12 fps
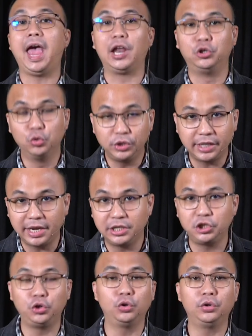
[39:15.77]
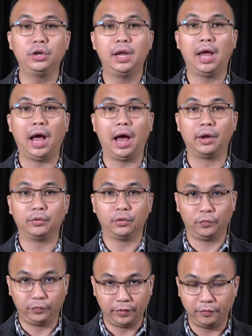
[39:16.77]
And do stay tuned
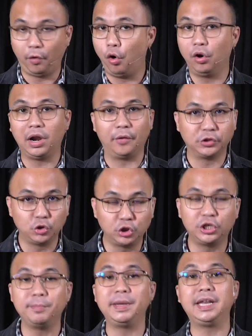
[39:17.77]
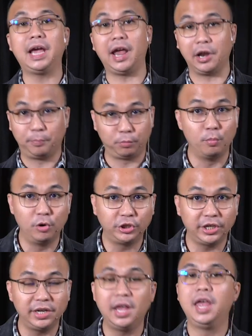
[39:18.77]
with all our social media and our
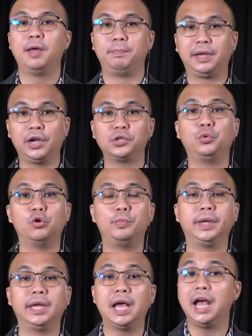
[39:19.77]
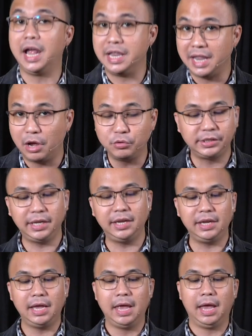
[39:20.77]
promotion, because we will be
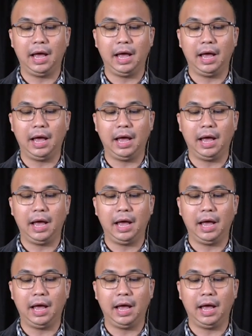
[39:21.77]
announcing